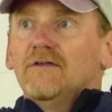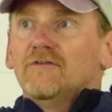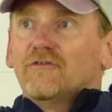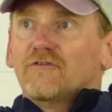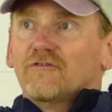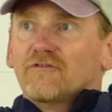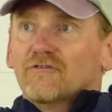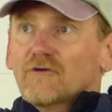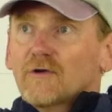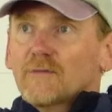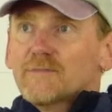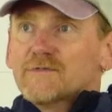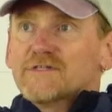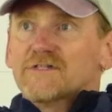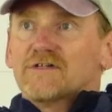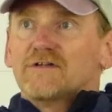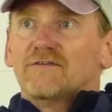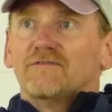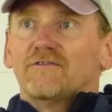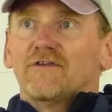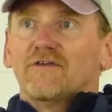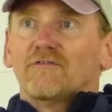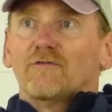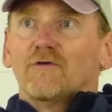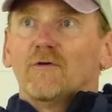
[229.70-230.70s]
description
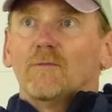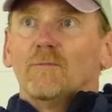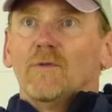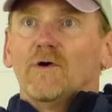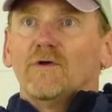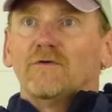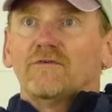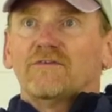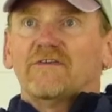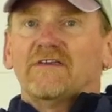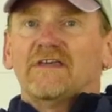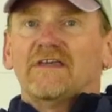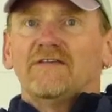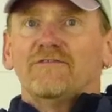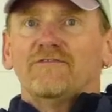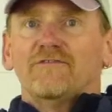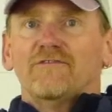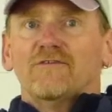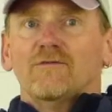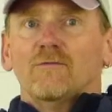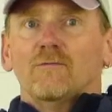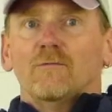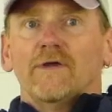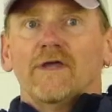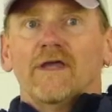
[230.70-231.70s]
of different
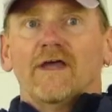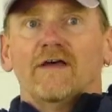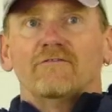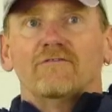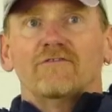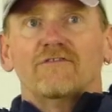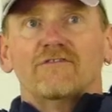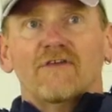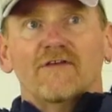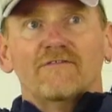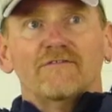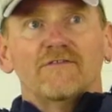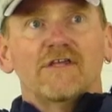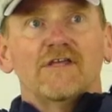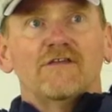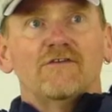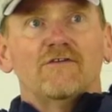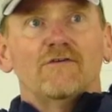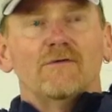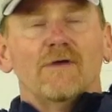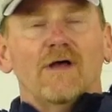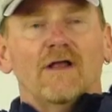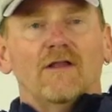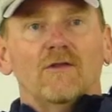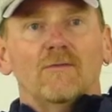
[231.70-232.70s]
motifs, we have
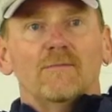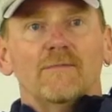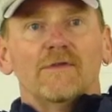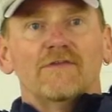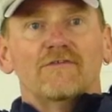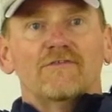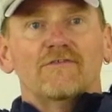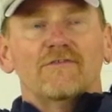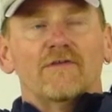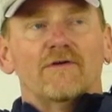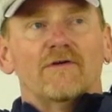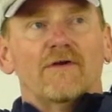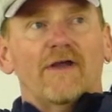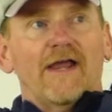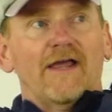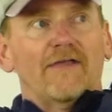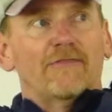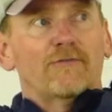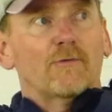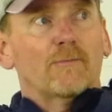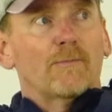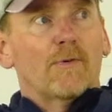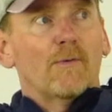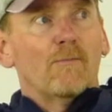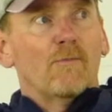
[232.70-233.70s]
72 elements that are
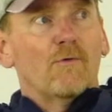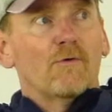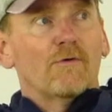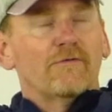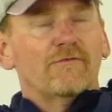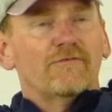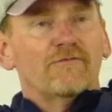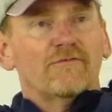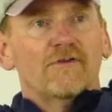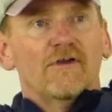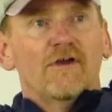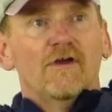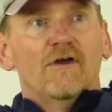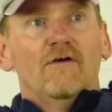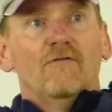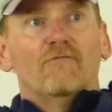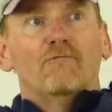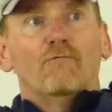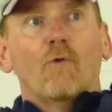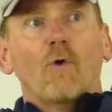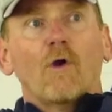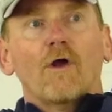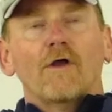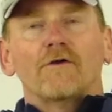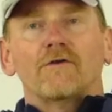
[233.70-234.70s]
anthropomorphs,
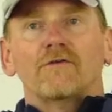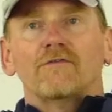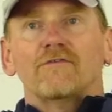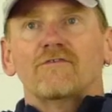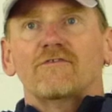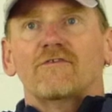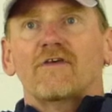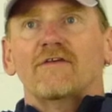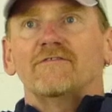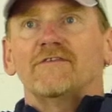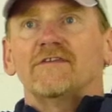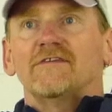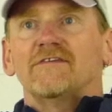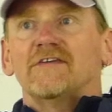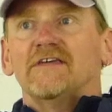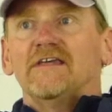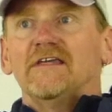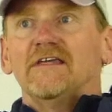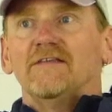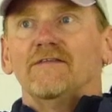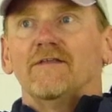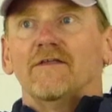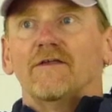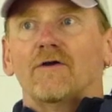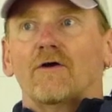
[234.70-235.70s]

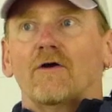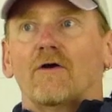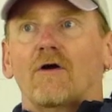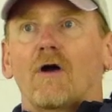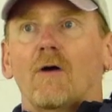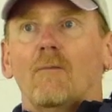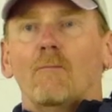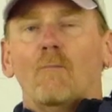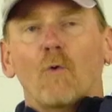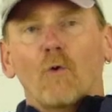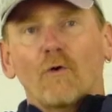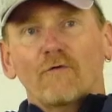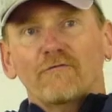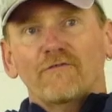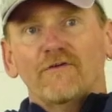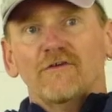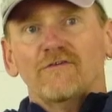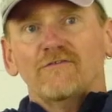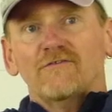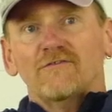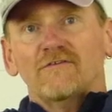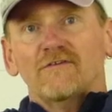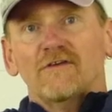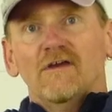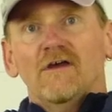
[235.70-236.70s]
417 that are
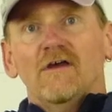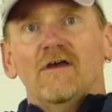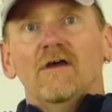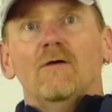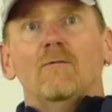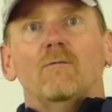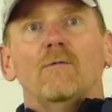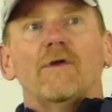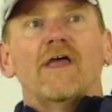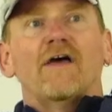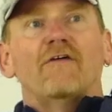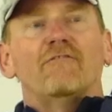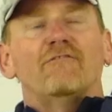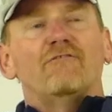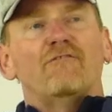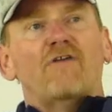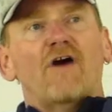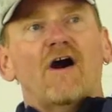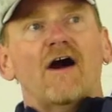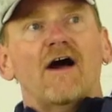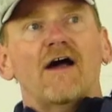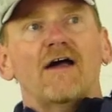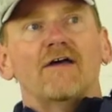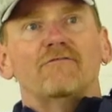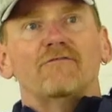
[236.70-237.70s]
amorphous. We have
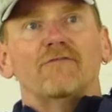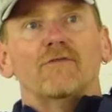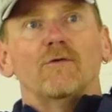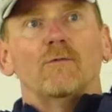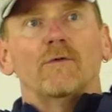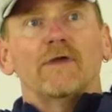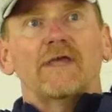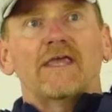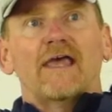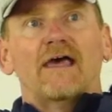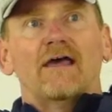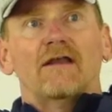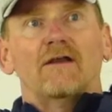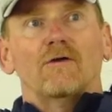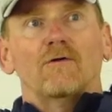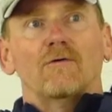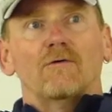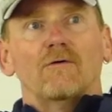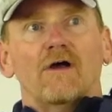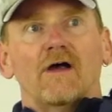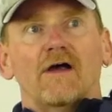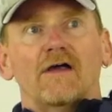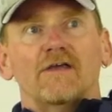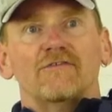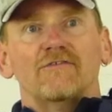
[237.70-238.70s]
5 that we
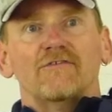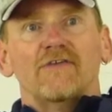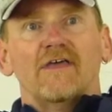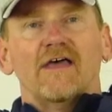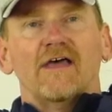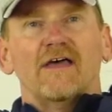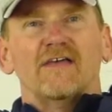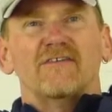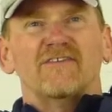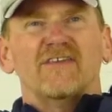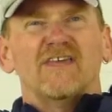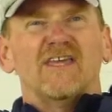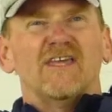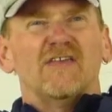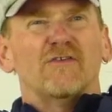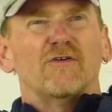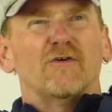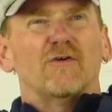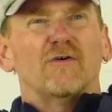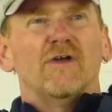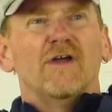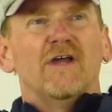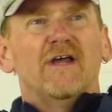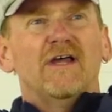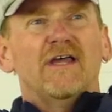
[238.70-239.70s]
categorized as
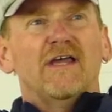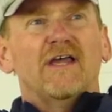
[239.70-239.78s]
either